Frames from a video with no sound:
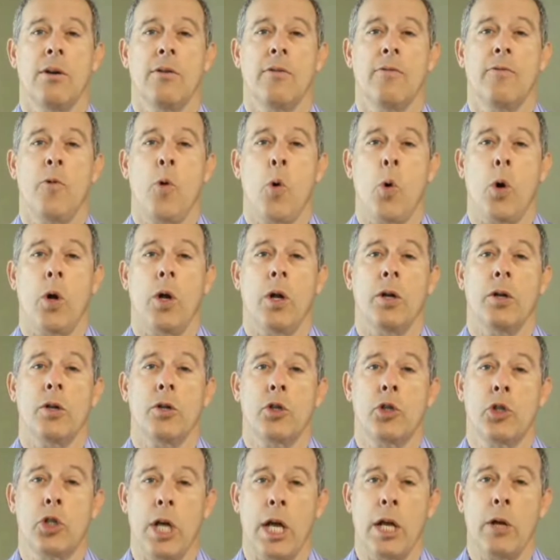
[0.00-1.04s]
for
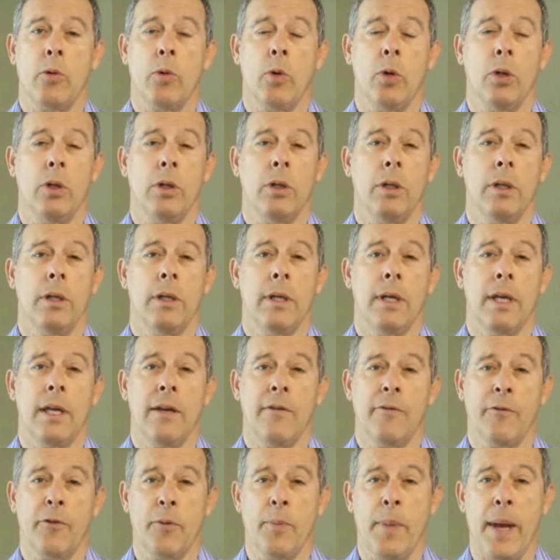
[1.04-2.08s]
general
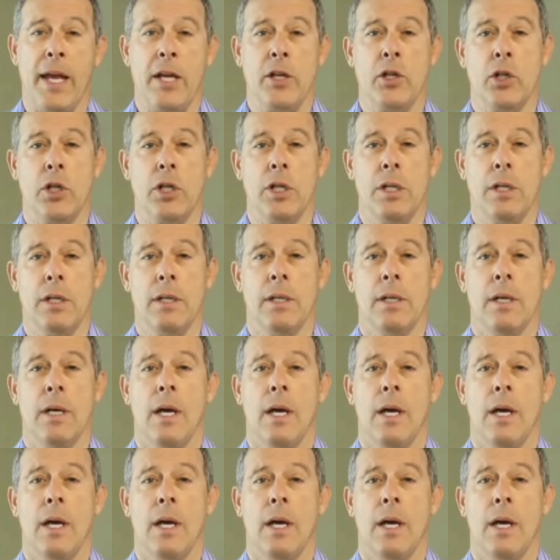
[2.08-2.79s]
information,